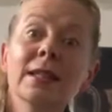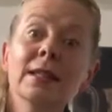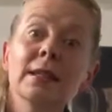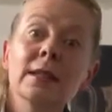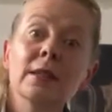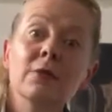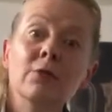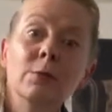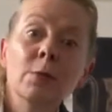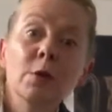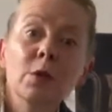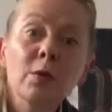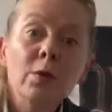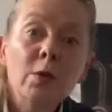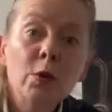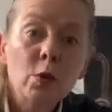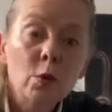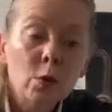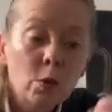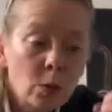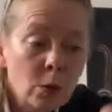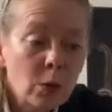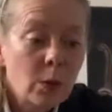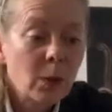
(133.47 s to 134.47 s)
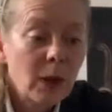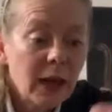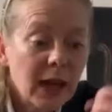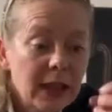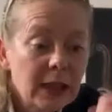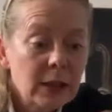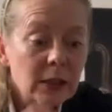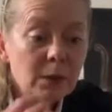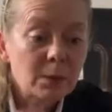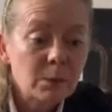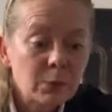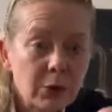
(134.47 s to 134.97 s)
is remove all the
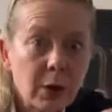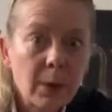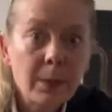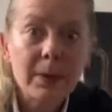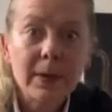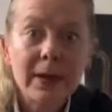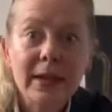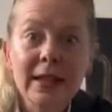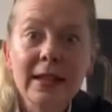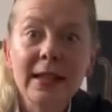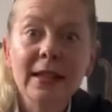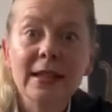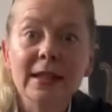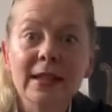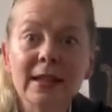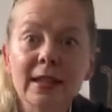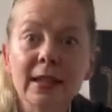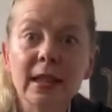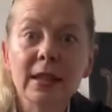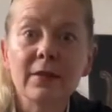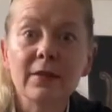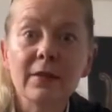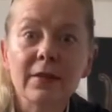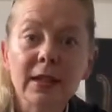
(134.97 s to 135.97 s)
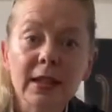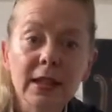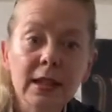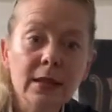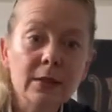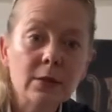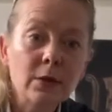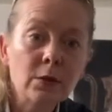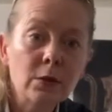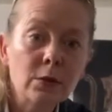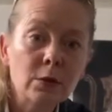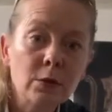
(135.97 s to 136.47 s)
wires properly and safely,
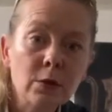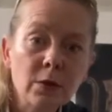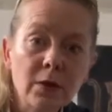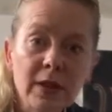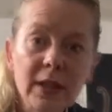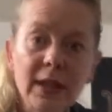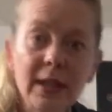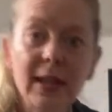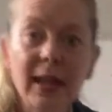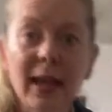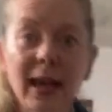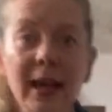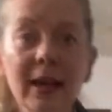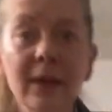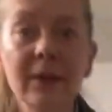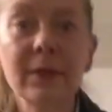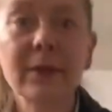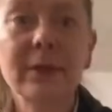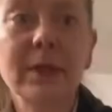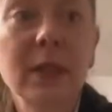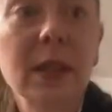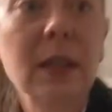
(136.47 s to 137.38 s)
so there's nothing left.